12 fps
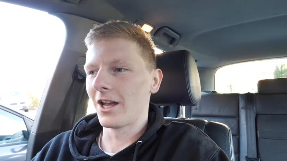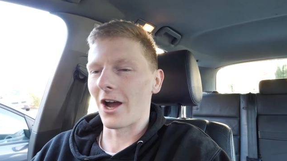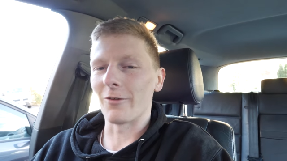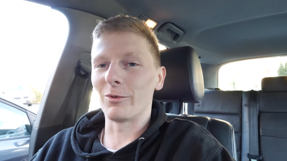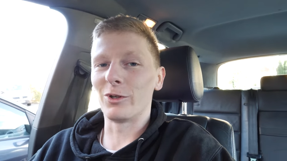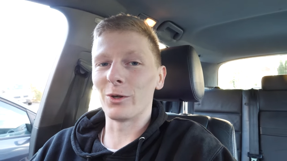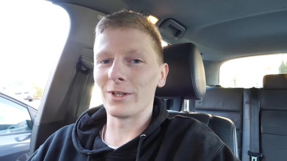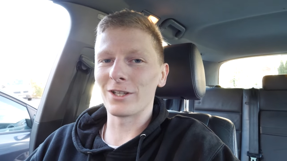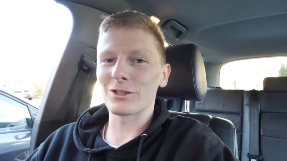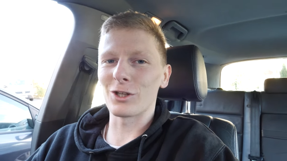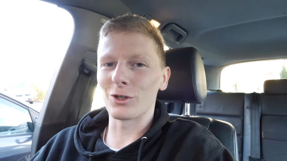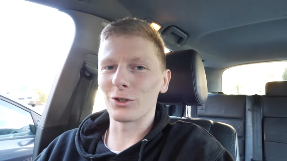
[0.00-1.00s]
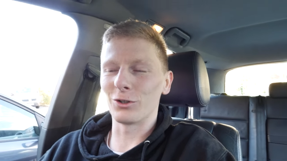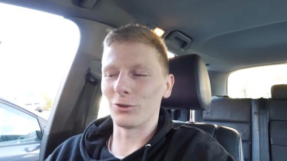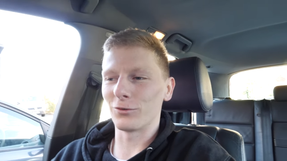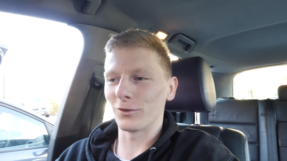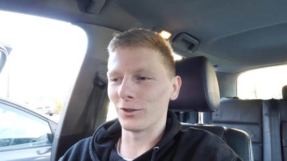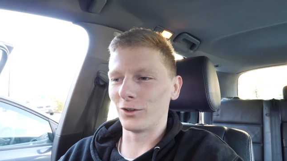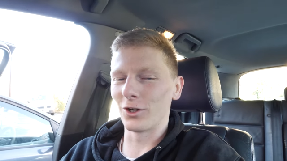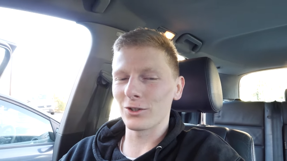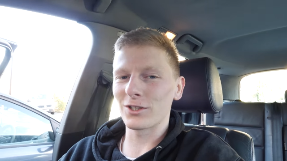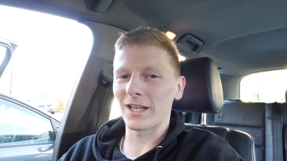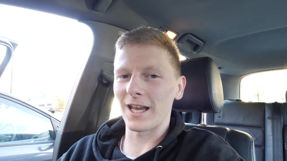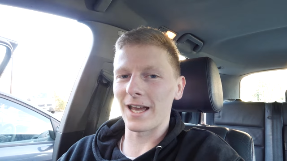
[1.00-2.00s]
I've been doing this long enough
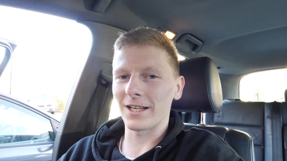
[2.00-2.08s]
not to get